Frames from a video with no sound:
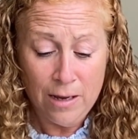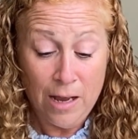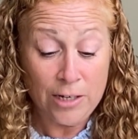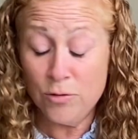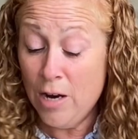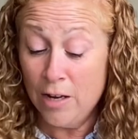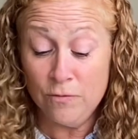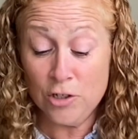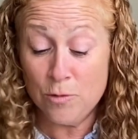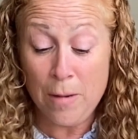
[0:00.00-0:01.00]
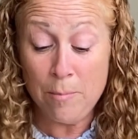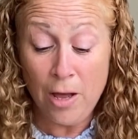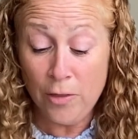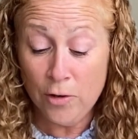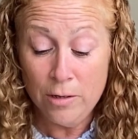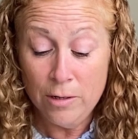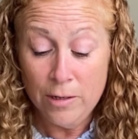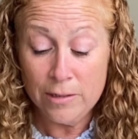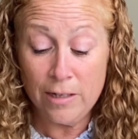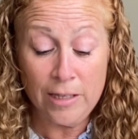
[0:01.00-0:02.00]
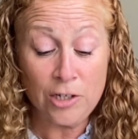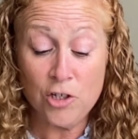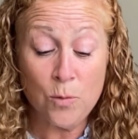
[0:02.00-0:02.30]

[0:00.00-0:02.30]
I do not envision my mother, not like she